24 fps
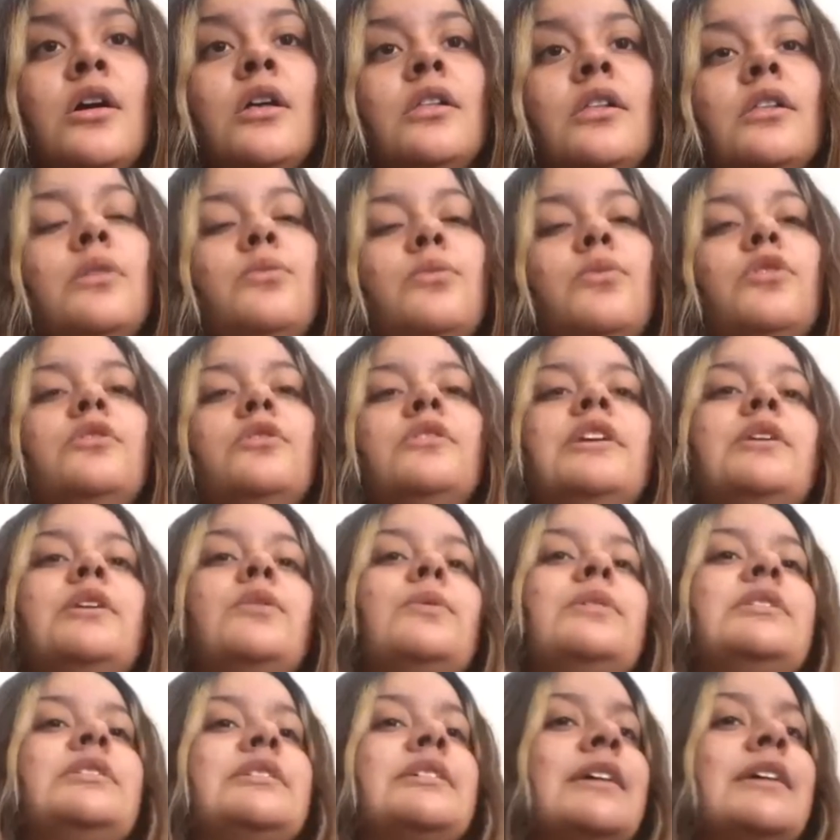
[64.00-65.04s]
While
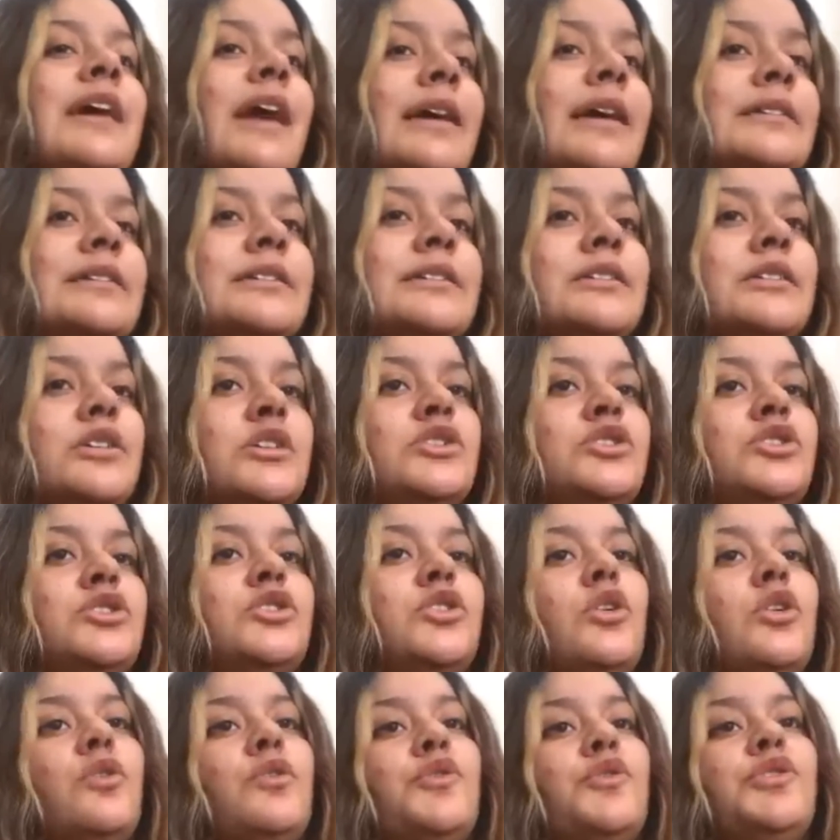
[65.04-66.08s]
liquids and gases
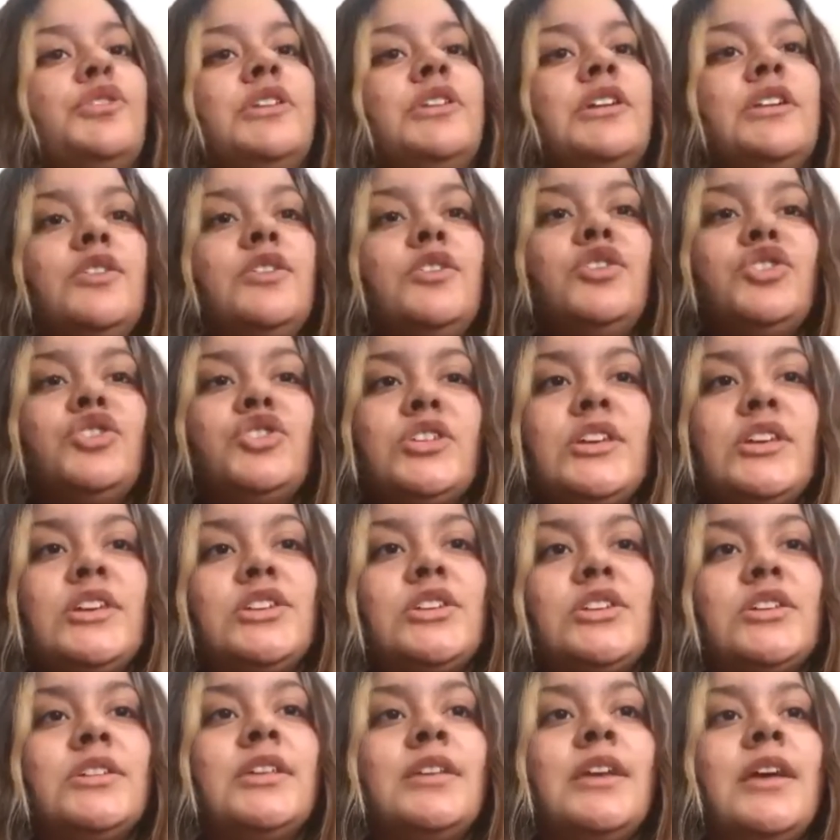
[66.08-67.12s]
undergo continuous
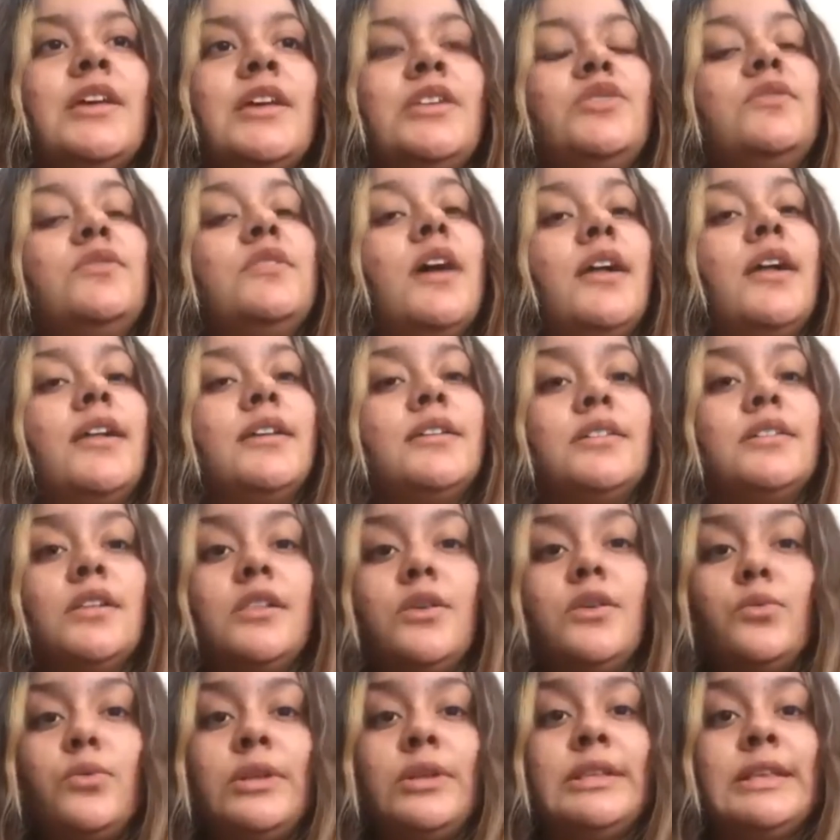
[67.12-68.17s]
changes and do not easily
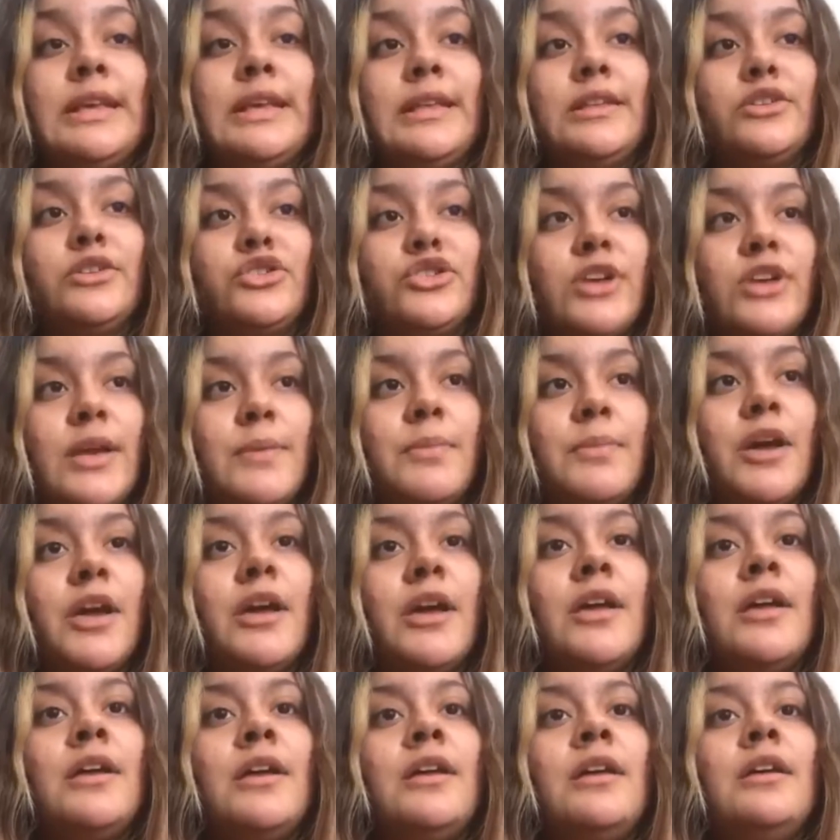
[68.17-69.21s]
retain their shape.
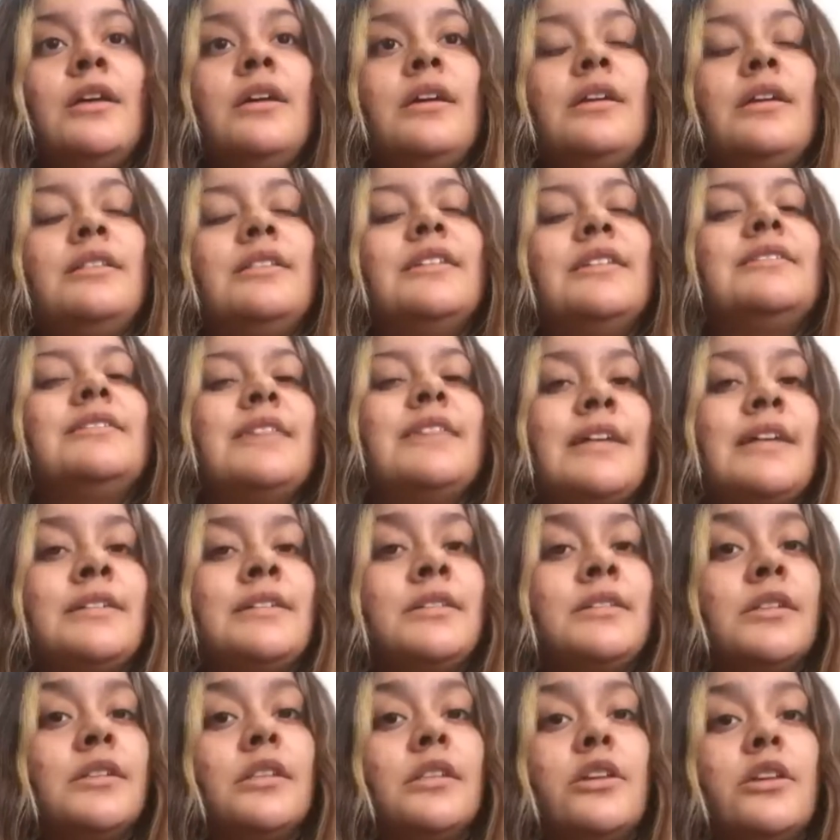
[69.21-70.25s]
In this sense,
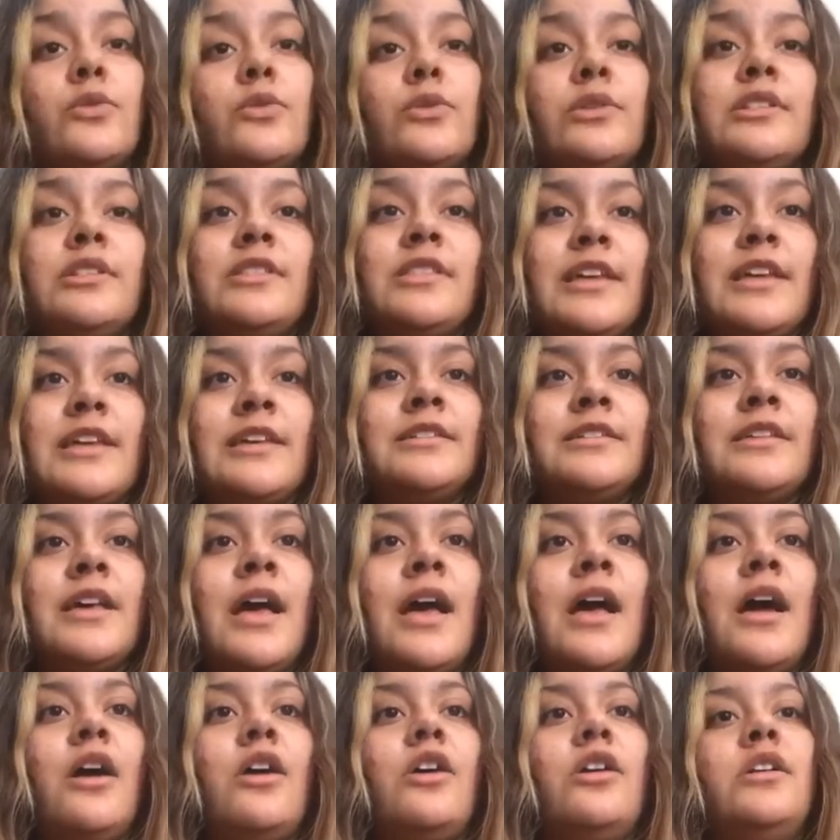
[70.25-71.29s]
liquid things
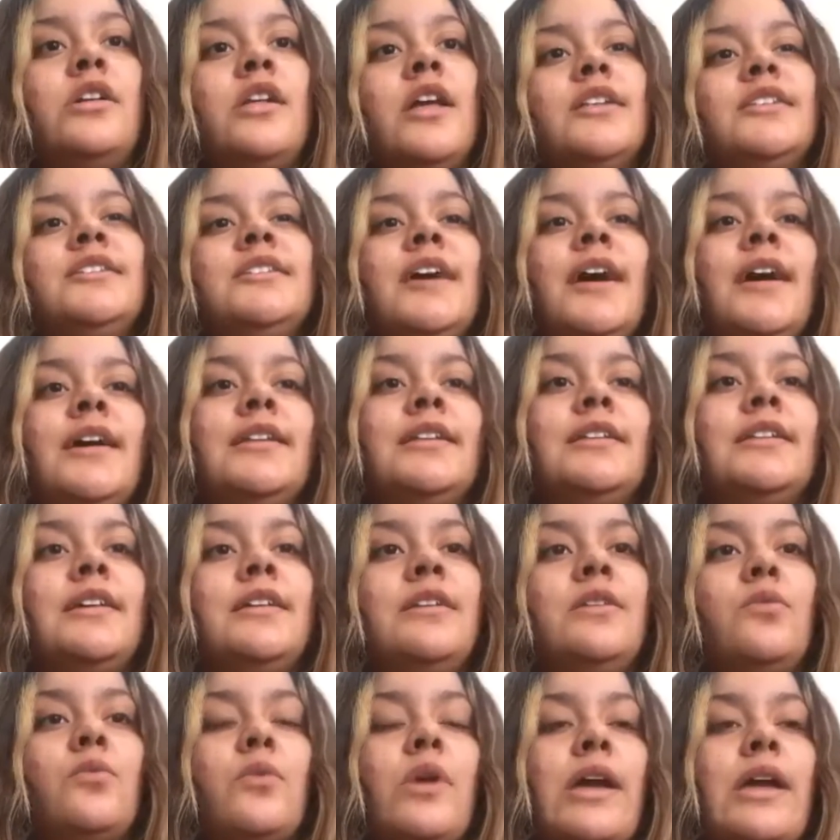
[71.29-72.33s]
are not tied in any
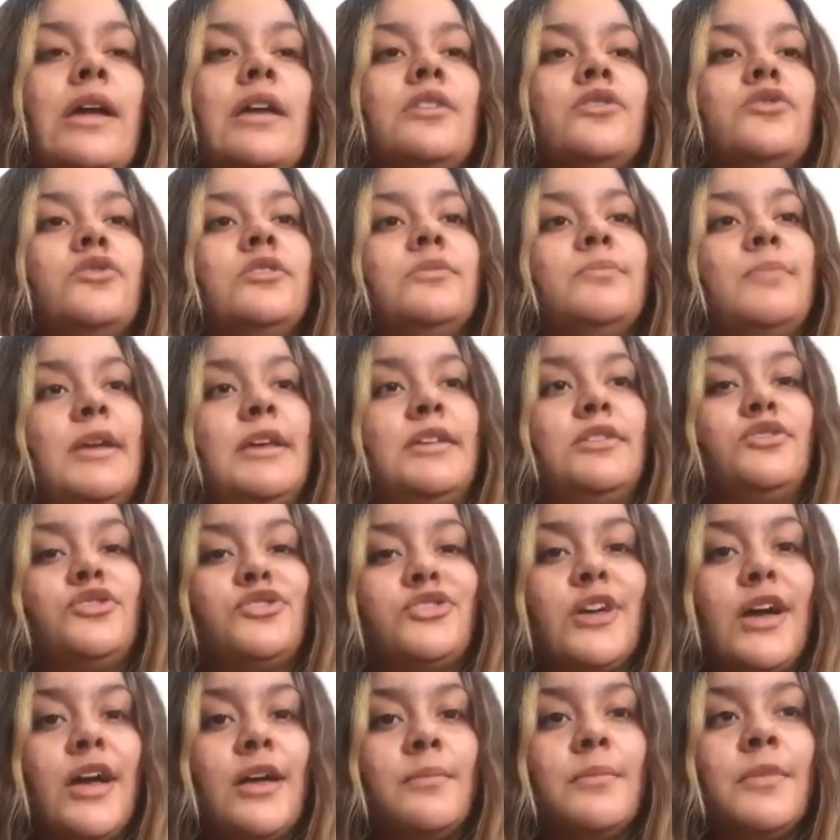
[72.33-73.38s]
way to space or
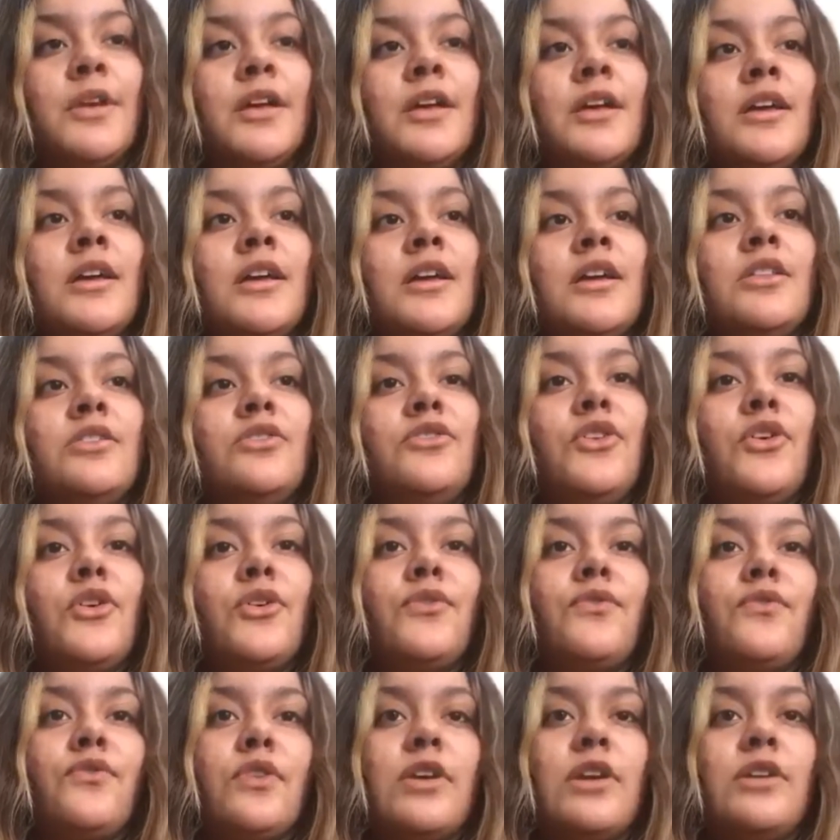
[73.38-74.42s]
time. They are
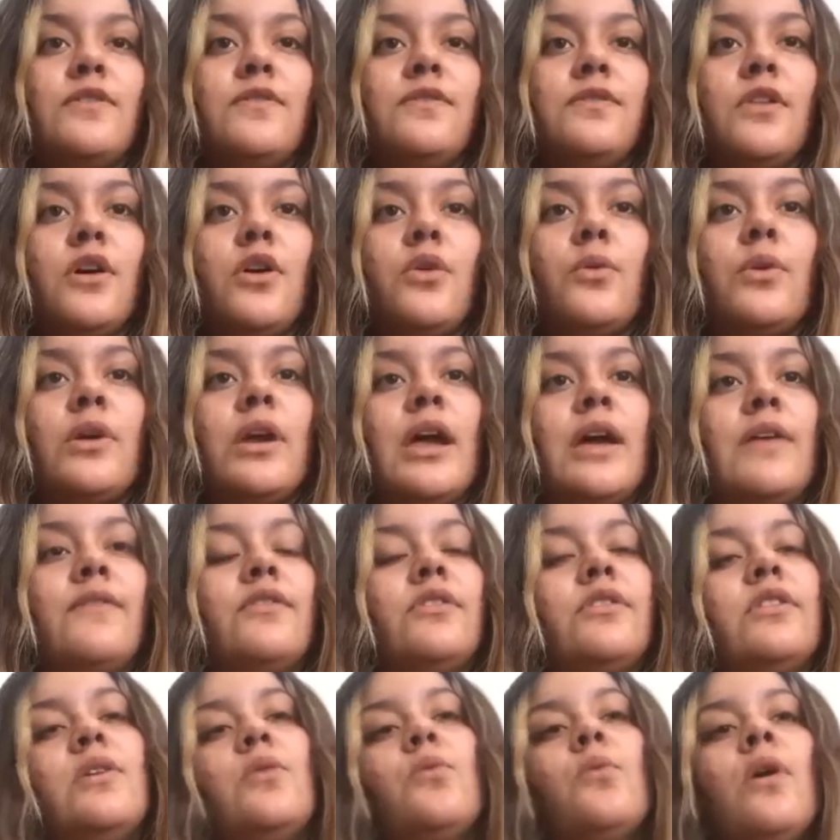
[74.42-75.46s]
free to flow wherever
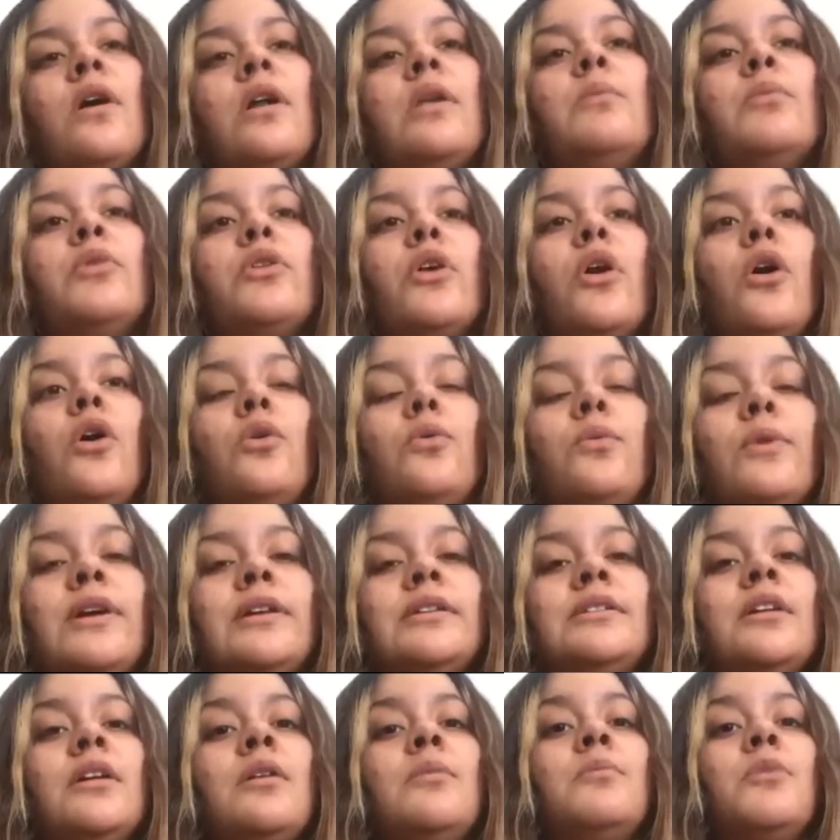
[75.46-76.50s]
they want, but always
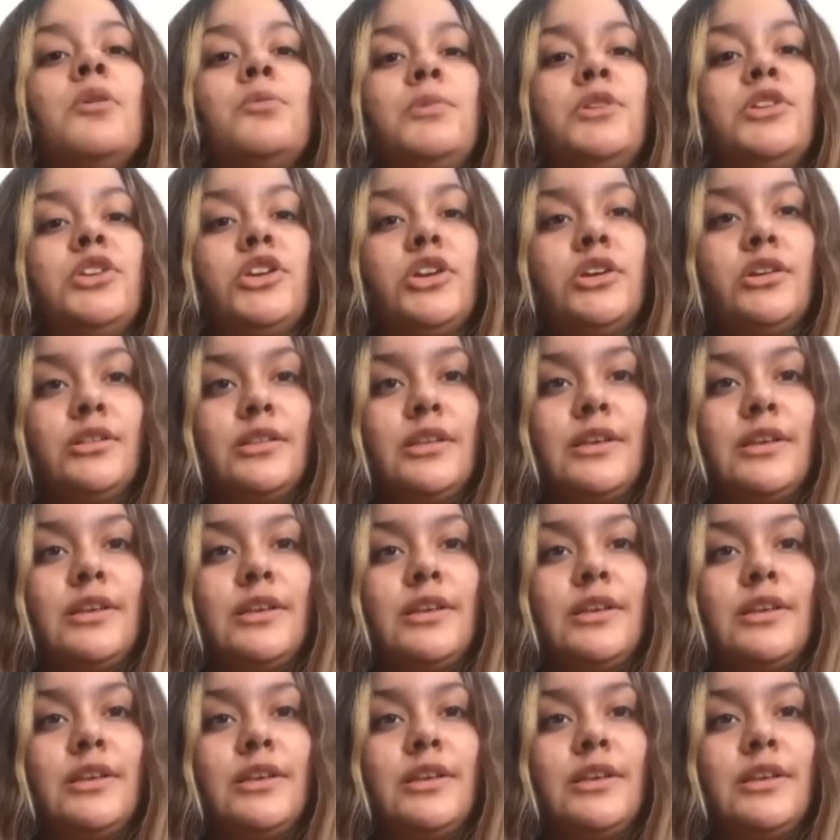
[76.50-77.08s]
momentarily.